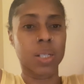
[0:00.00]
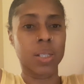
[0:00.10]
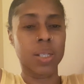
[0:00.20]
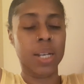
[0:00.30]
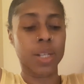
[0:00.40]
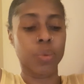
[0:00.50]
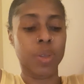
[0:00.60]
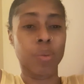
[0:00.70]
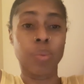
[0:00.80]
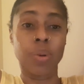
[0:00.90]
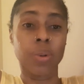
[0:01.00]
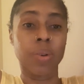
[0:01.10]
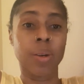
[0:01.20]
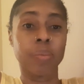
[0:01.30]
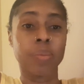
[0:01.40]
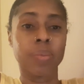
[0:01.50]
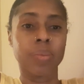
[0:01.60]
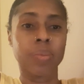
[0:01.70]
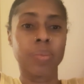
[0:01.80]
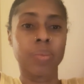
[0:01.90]
to get with the program.
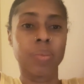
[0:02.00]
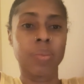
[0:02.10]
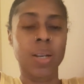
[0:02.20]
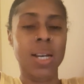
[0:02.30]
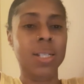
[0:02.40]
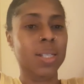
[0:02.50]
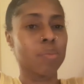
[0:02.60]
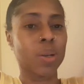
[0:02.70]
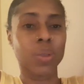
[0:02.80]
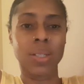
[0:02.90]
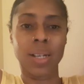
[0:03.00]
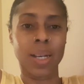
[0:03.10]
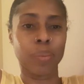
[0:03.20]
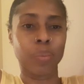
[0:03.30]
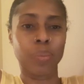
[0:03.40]
It's about time.